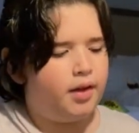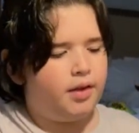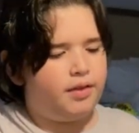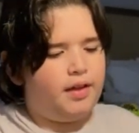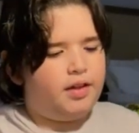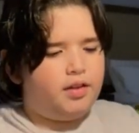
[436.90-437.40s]

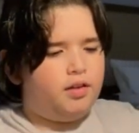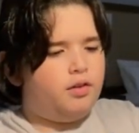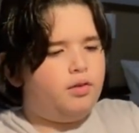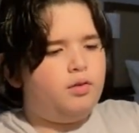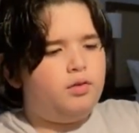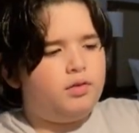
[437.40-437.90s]
Thank
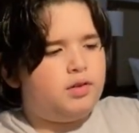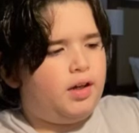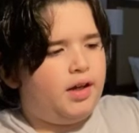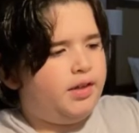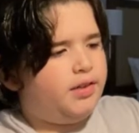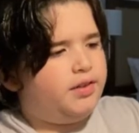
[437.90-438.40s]
you
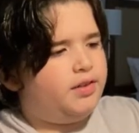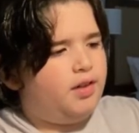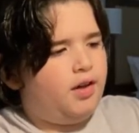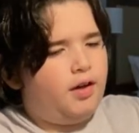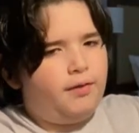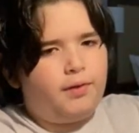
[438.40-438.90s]
guys
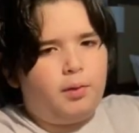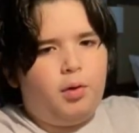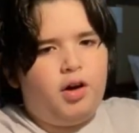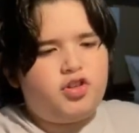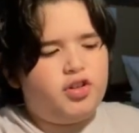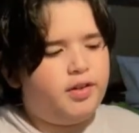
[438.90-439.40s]
for
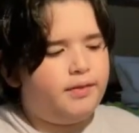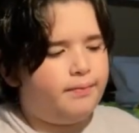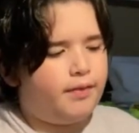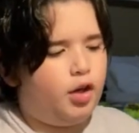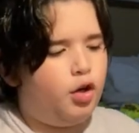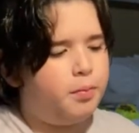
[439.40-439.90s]
watching.
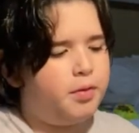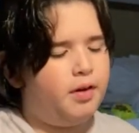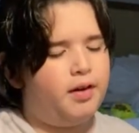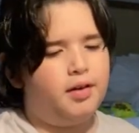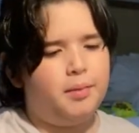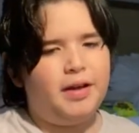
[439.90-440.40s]
Hope you had
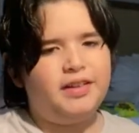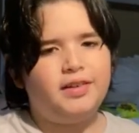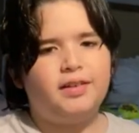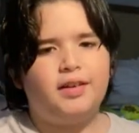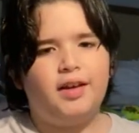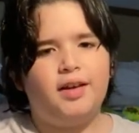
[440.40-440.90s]
an
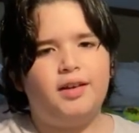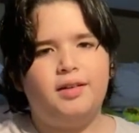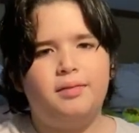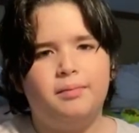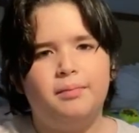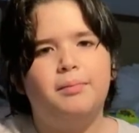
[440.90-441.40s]
amazing day.
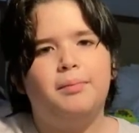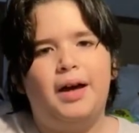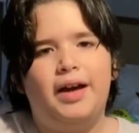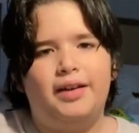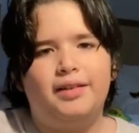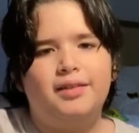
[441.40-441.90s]
Bye.